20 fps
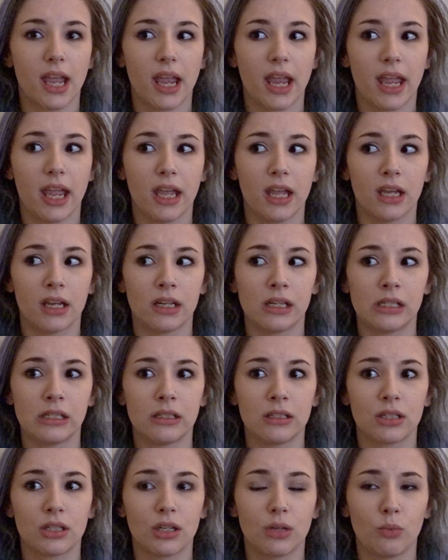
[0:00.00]

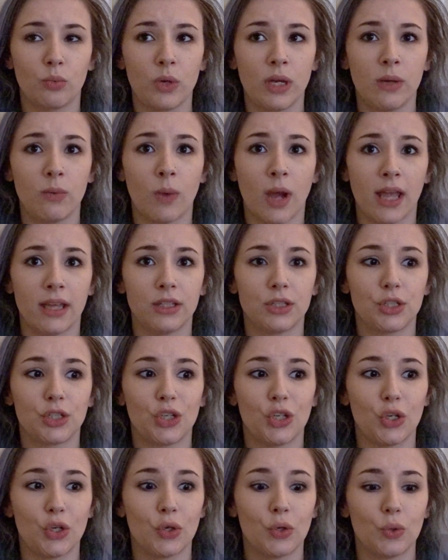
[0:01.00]
And we went
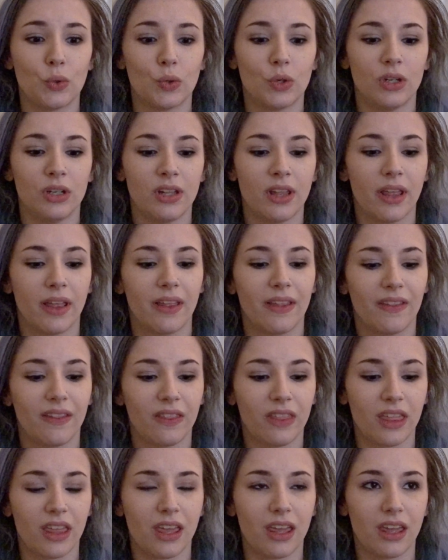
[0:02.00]
to
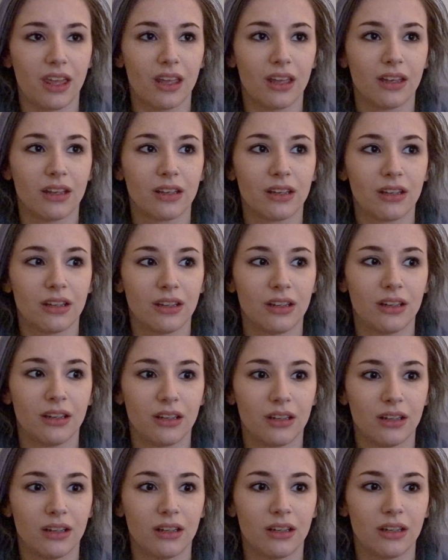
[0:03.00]
we
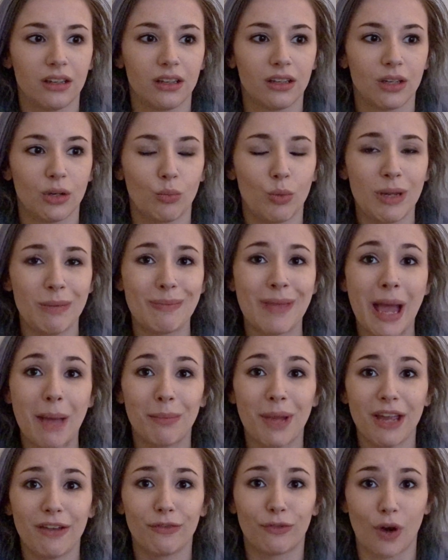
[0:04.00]
met
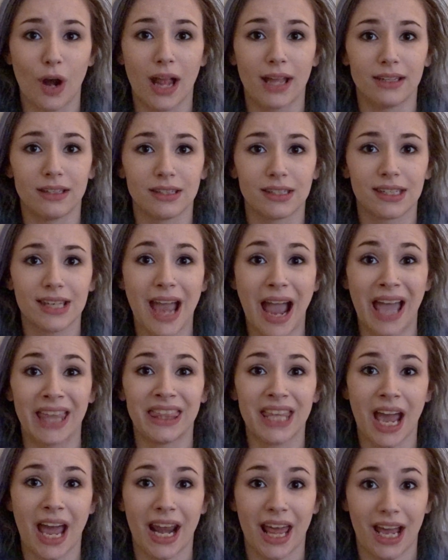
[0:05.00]
my friends
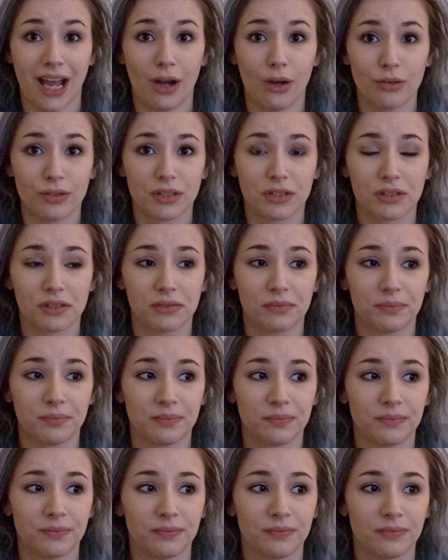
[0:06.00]
at that house
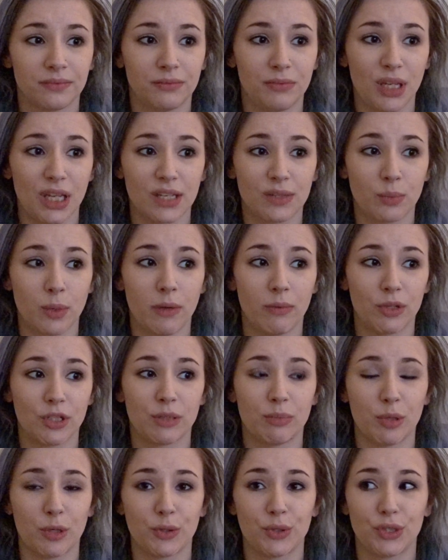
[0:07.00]
because we were
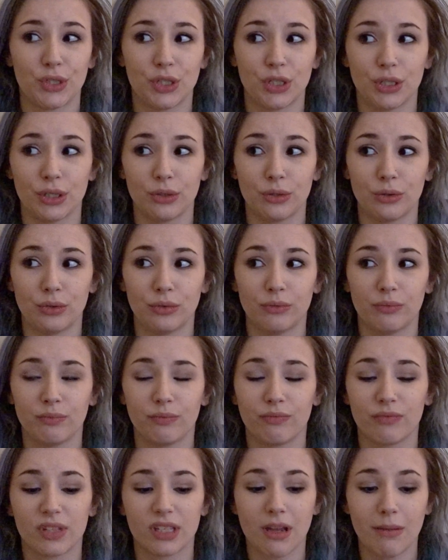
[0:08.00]
supposed to
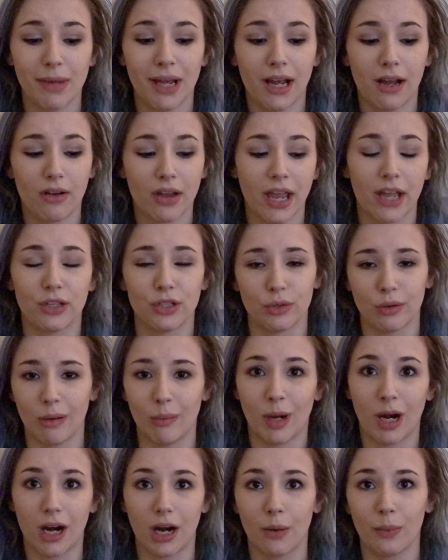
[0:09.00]
somehow get into a
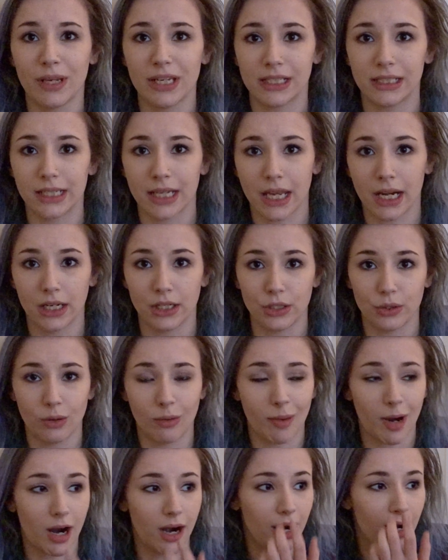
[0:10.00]
bar. We didn't get into a
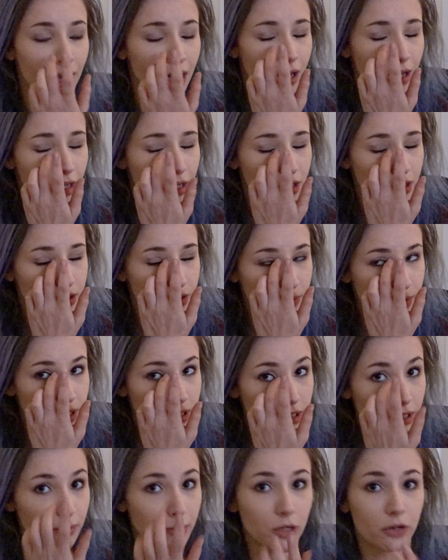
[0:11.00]
bar. So we
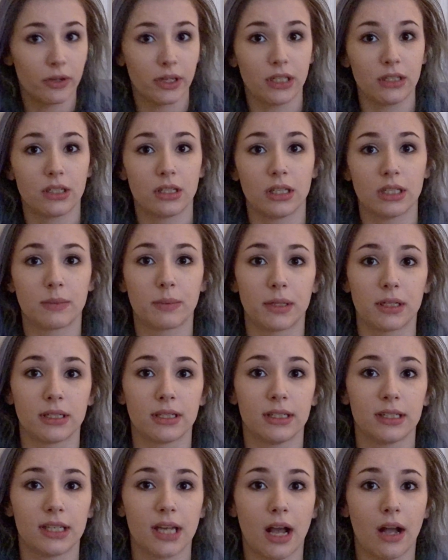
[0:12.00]
ended up going to this
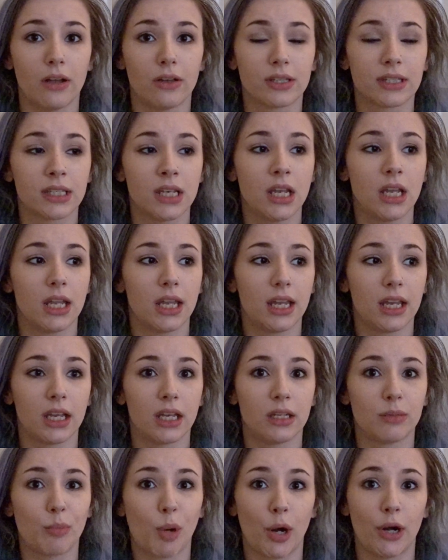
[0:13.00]
person's house
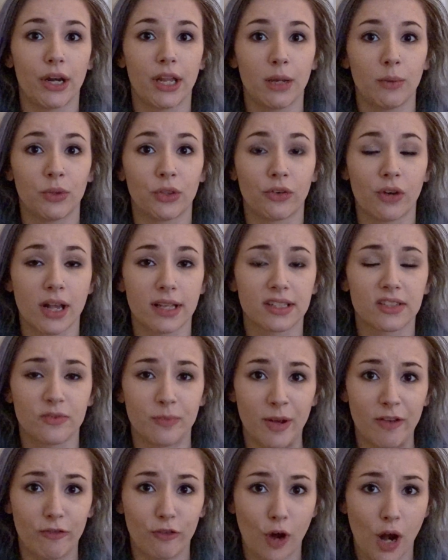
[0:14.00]
and partying with the rest of
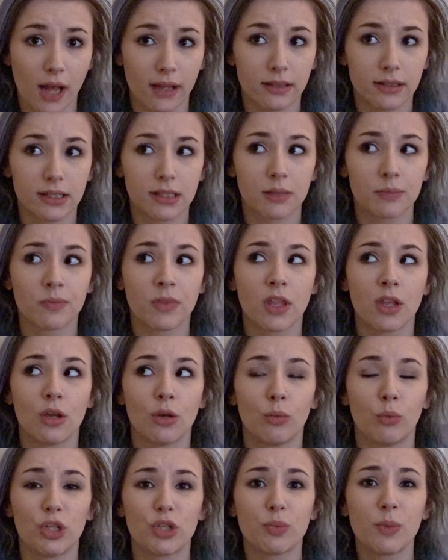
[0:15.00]
my friends,
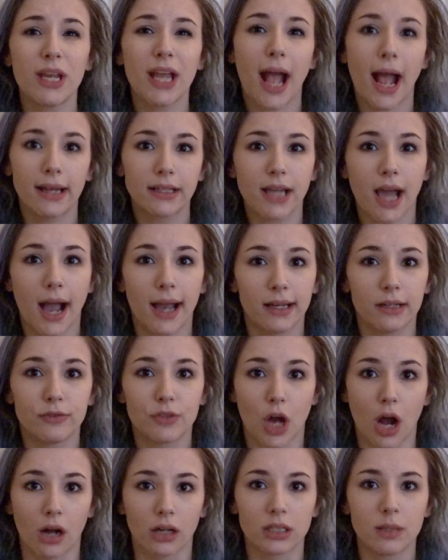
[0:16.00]
which we had kind of
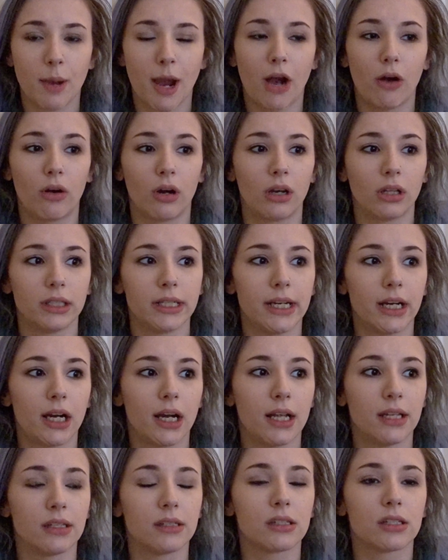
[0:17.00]
talked about earlier.
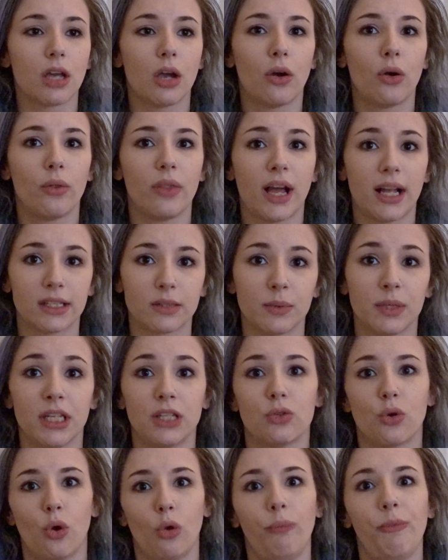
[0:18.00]
And so that's when
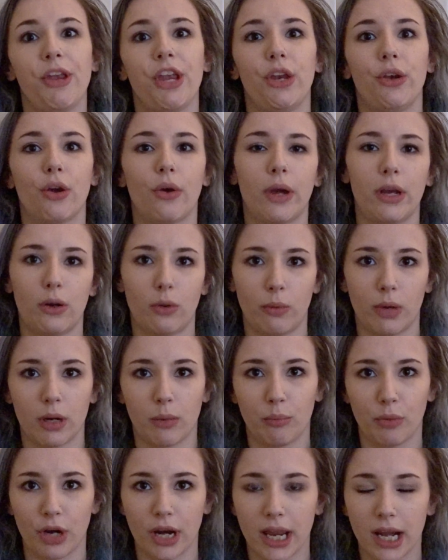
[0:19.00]
they told me, I don't want
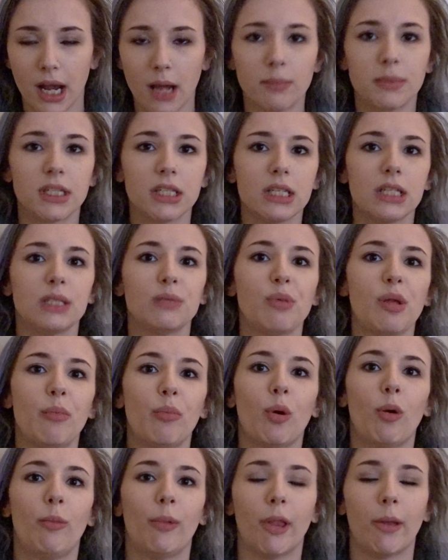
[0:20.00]
to bring it up to these
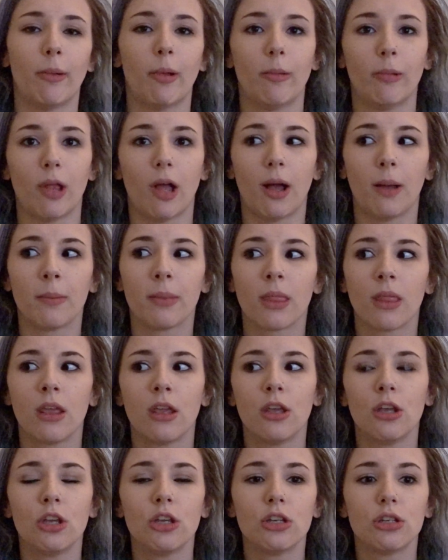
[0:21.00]
people, blah, blah, blah.
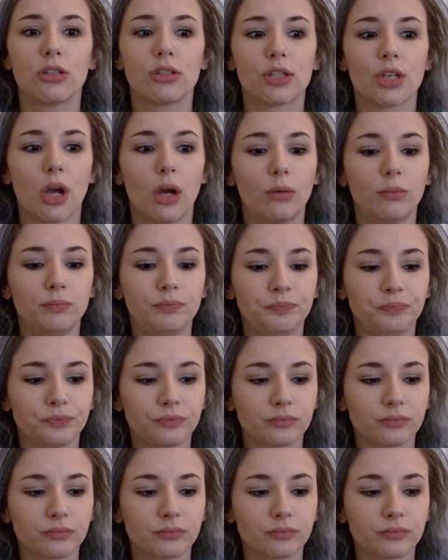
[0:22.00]
So